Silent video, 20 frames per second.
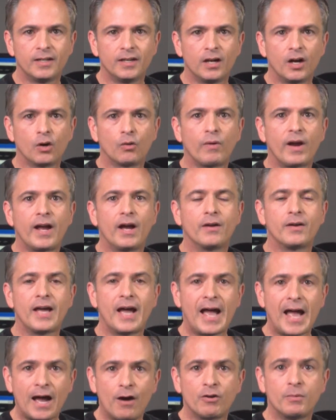around
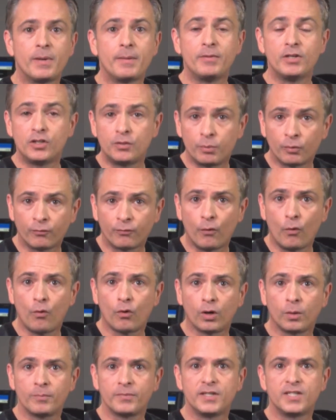how to maybe
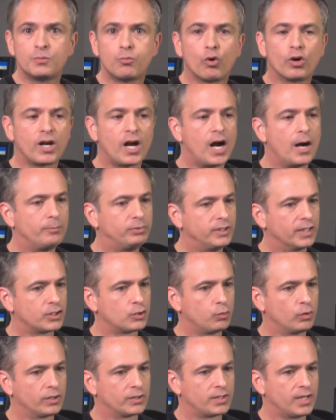perform these more complex
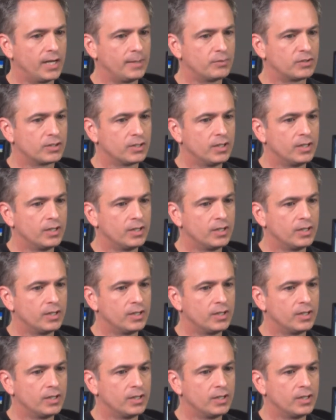work types.